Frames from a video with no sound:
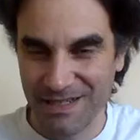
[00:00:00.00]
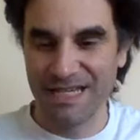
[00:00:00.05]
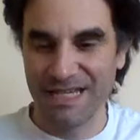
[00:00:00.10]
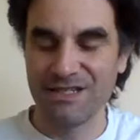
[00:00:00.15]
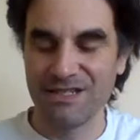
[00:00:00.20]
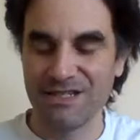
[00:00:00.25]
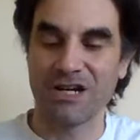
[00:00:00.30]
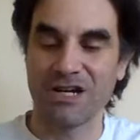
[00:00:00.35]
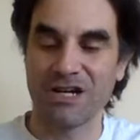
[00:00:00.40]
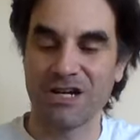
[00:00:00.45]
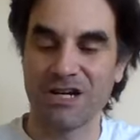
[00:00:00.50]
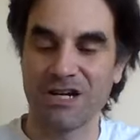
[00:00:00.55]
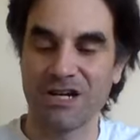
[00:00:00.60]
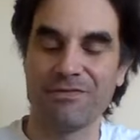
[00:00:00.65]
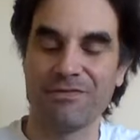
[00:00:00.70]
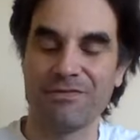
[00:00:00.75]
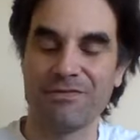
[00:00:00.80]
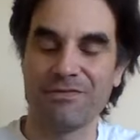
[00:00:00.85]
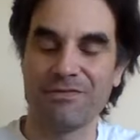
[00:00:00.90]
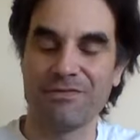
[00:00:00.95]
in terms
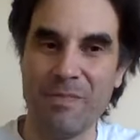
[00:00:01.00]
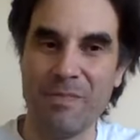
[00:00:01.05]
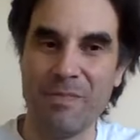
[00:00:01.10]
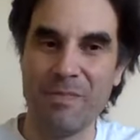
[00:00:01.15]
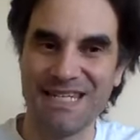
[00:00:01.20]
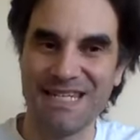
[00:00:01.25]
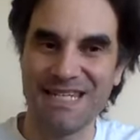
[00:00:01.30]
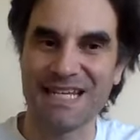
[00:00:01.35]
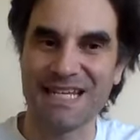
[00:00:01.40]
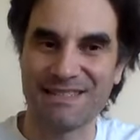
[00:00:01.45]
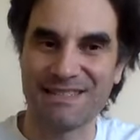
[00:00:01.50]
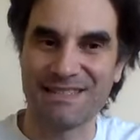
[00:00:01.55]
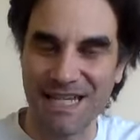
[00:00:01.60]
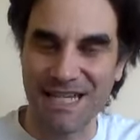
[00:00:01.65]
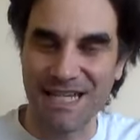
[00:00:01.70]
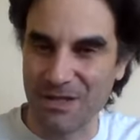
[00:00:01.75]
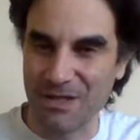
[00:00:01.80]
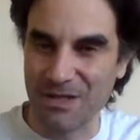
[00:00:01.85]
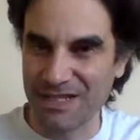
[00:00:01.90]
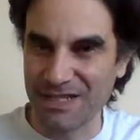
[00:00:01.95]
of the romantic,
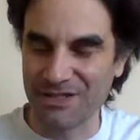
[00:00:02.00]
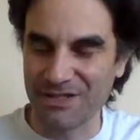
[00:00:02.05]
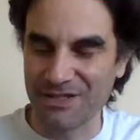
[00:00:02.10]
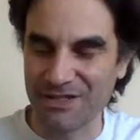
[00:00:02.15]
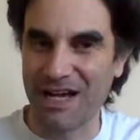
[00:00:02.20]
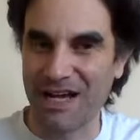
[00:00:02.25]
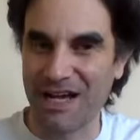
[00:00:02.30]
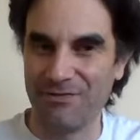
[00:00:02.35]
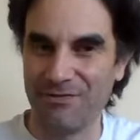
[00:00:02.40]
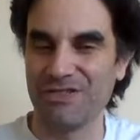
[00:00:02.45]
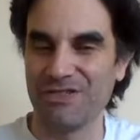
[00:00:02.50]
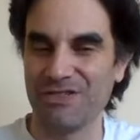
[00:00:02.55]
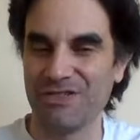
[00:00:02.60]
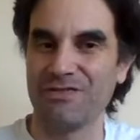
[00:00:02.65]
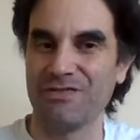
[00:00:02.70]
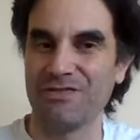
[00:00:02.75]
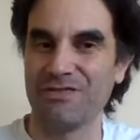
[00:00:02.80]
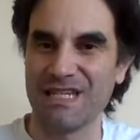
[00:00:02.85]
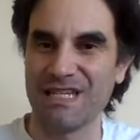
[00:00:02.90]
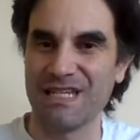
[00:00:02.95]
sentimental novels
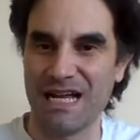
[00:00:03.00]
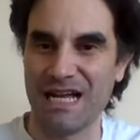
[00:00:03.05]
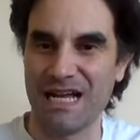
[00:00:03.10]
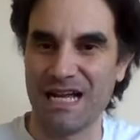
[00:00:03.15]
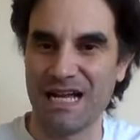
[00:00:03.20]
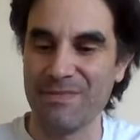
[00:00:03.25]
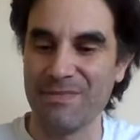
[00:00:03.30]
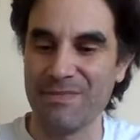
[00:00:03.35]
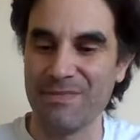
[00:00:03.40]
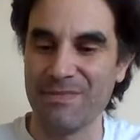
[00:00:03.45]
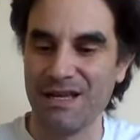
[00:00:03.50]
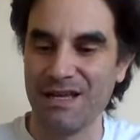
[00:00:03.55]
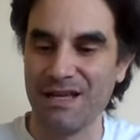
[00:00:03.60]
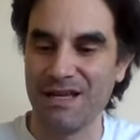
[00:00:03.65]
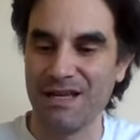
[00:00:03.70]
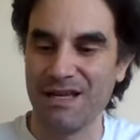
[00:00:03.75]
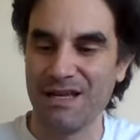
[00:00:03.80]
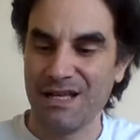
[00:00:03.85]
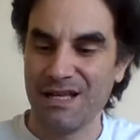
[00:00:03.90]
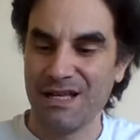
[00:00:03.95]
of the time
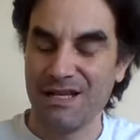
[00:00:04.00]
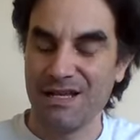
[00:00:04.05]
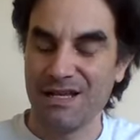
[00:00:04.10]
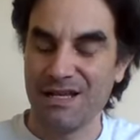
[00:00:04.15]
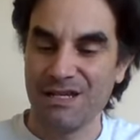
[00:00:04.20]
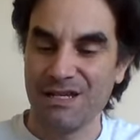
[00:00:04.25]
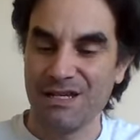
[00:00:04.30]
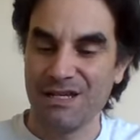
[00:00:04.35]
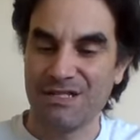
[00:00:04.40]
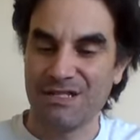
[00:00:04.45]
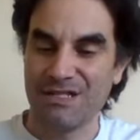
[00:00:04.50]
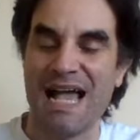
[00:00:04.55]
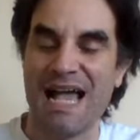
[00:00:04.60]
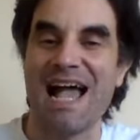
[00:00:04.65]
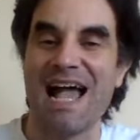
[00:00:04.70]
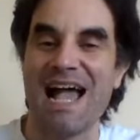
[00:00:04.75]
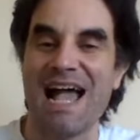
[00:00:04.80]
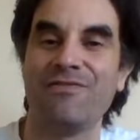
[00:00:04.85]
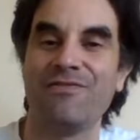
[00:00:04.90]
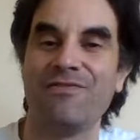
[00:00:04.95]
to
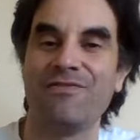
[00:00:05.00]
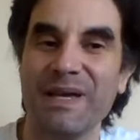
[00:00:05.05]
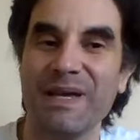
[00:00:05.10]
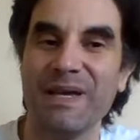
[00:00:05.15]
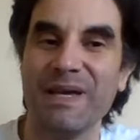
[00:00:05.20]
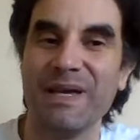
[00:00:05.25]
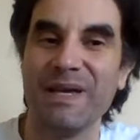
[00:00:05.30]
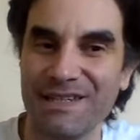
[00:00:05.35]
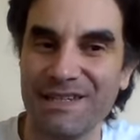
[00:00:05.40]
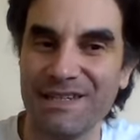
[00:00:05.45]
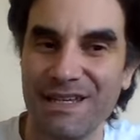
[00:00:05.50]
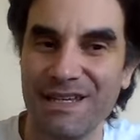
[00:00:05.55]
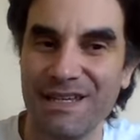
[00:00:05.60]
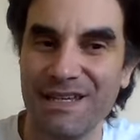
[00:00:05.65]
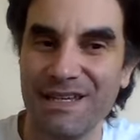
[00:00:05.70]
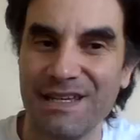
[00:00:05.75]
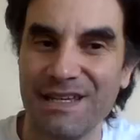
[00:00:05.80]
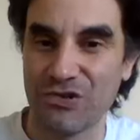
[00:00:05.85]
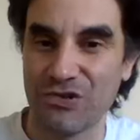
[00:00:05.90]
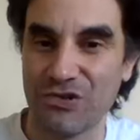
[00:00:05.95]
have been
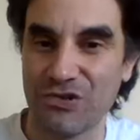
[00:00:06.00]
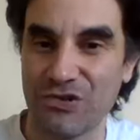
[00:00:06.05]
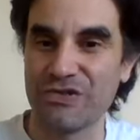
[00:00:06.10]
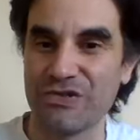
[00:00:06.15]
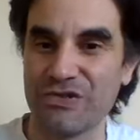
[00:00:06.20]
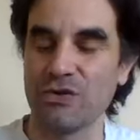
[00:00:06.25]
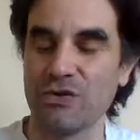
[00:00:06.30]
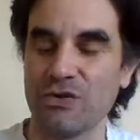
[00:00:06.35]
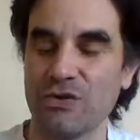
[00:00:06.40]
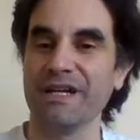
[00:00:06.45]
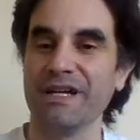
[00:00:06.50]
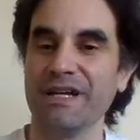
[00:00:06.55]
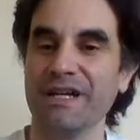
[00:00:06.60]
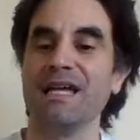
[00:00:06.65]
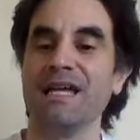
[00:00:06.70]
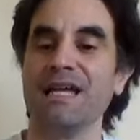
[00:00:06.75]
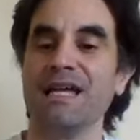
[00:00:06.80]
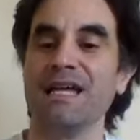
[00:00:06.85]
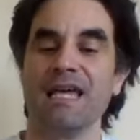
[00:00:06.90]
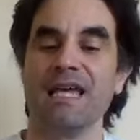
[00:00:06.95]
a true
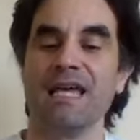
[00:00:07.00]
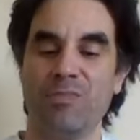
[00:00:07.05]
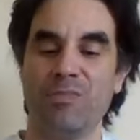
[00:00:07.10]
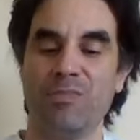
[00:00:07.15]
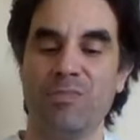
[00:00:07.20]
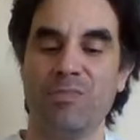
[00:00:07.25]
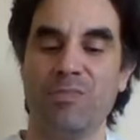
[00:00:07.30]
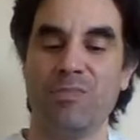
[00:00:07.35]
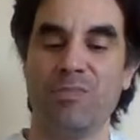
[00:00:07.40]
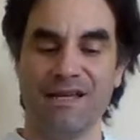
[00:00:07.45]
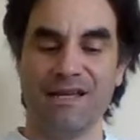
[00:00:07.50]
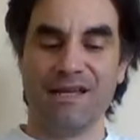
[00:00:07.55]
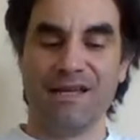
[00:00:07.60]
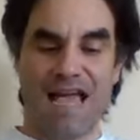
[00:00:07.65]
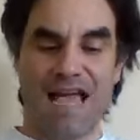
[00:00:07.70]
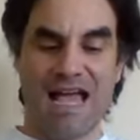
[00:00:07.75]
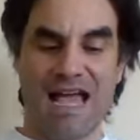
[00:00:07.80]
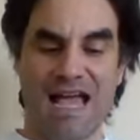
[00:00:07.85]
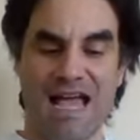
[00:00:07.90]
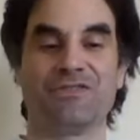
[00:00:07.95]
story. But
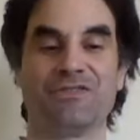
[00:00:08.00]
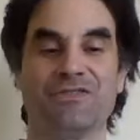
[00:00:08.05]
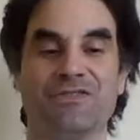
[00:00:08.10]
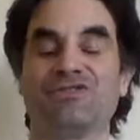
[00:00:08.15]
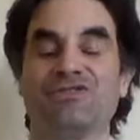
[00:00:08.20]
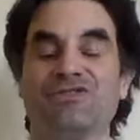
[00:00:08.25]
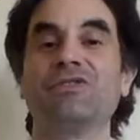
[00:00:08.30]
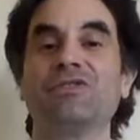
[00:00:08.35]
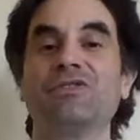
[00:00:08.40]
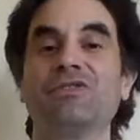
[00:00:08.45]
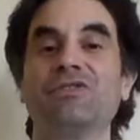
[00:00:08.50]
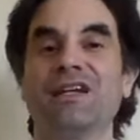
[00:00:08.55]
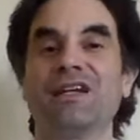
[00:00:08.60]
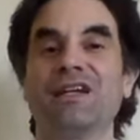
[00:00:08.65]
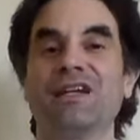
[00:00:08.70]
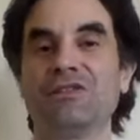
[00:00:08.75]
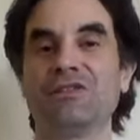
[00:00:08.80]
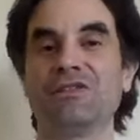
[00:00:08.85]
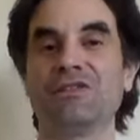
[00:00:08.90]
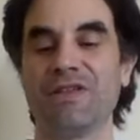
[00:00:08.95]
after sleuthing
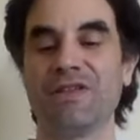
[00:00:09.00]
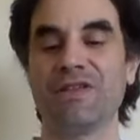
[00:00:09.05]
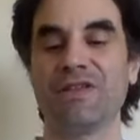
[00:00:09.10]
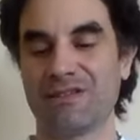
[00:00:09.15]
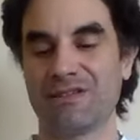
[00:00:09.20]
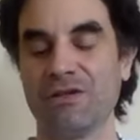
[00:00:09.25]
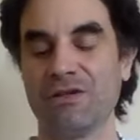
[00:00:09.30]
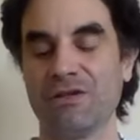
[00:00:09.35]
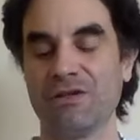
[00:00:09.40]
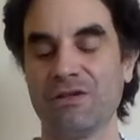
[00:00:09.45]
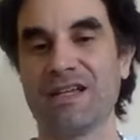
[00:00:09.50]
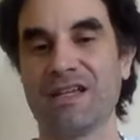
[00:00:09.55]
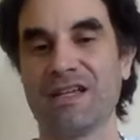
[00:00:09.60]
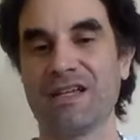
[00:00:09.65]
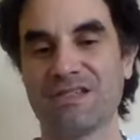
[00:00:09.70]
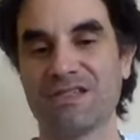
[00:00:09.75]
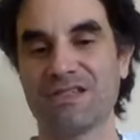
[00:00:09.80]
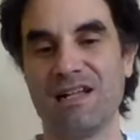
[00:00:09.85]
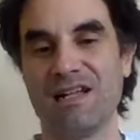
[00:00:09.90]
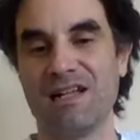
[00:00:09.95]
and sleuthing and sleuthing, a
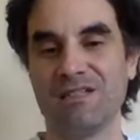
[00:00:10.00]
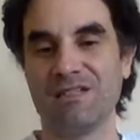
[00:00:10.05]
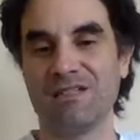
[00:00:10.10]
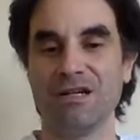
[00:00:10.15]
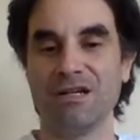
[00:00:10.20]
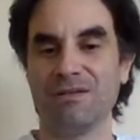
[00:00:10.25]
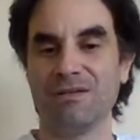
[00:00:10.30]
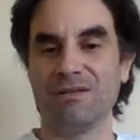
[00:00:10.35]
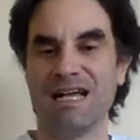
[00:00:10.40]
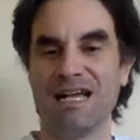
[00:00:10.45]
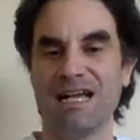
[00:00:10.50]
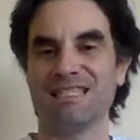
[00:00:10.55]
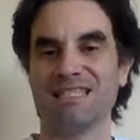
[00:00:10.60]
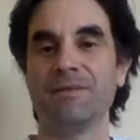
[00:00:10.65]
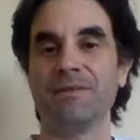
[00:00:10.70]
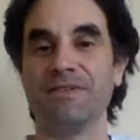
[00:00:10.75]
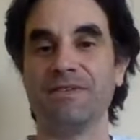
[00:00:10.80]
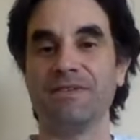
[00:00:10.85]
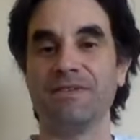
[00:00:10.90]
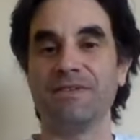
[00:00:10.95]
scholar, last
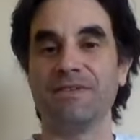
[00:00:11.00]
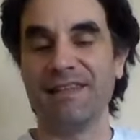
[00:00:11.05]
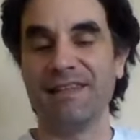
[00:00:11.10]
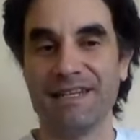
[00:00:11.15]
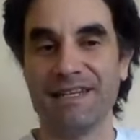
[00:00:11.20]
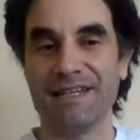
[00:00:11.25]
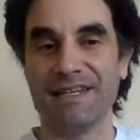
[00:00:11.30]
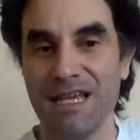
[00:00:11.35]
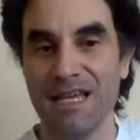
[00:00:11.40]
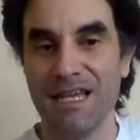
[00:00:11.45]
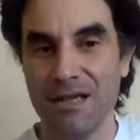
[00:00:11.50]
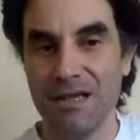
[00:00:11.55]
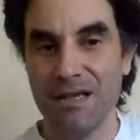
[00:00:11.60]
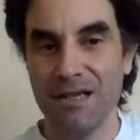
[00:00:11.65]
name of Yellen,